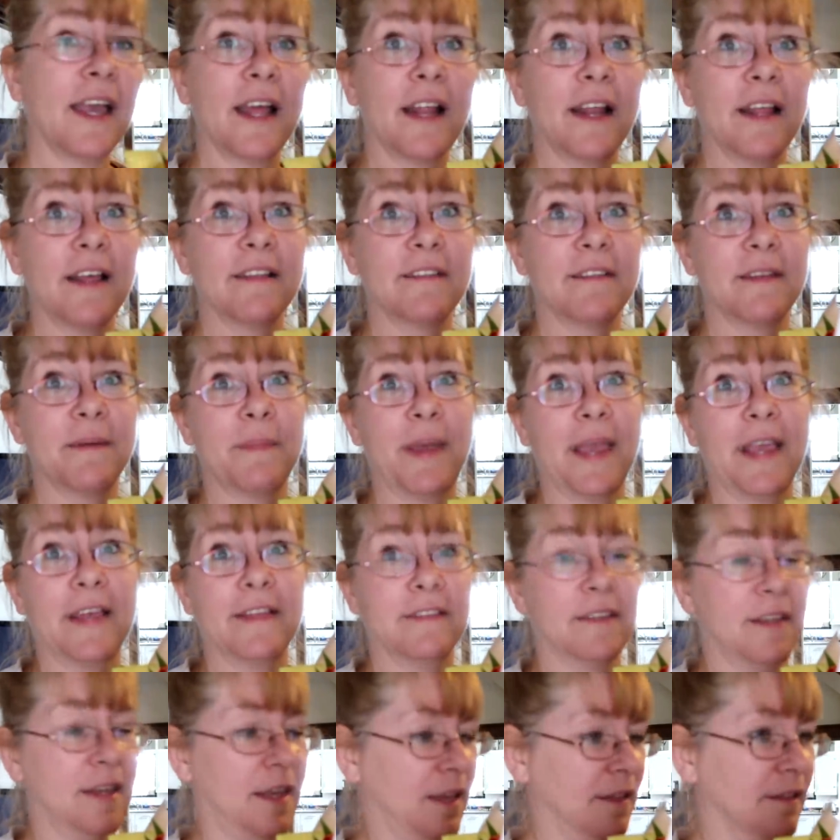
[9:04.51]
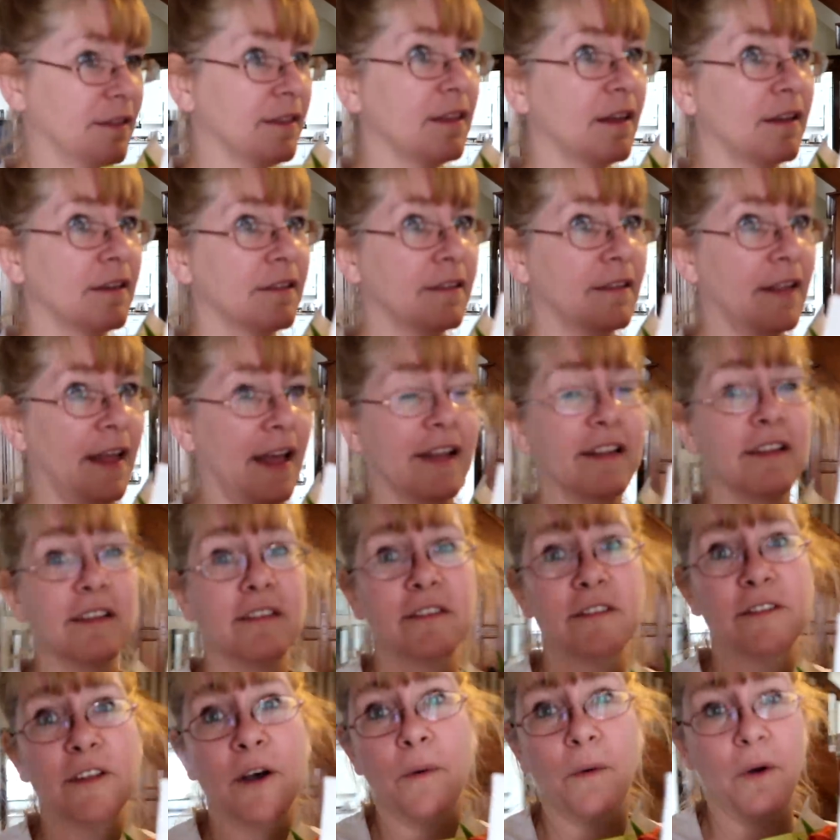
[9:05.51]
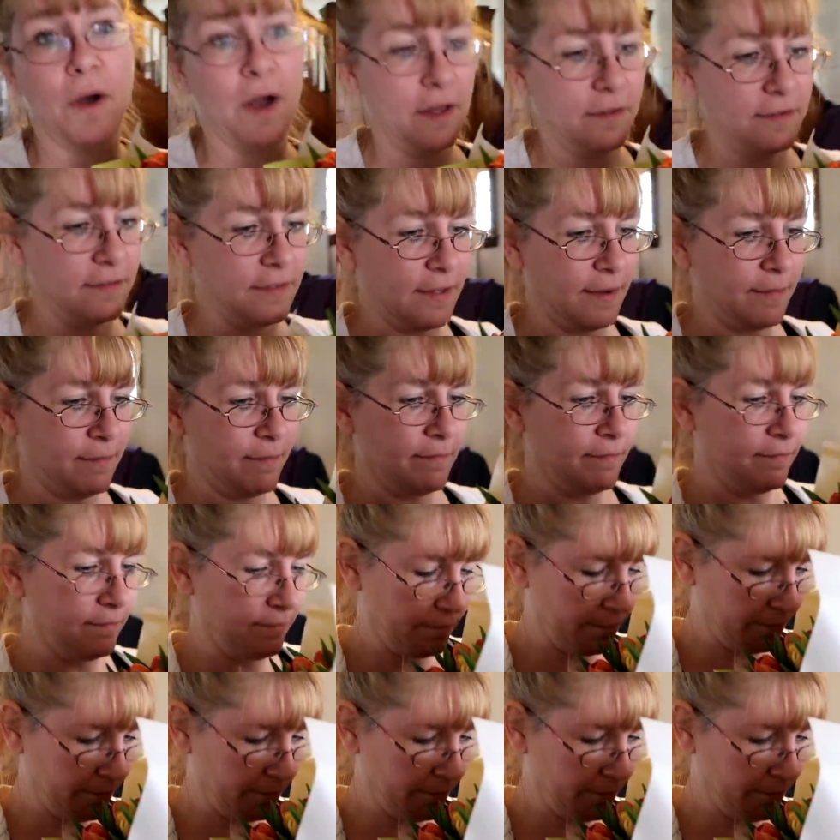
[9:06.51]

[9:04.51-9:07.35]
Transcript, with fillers: and it's amazing. That was so awesome.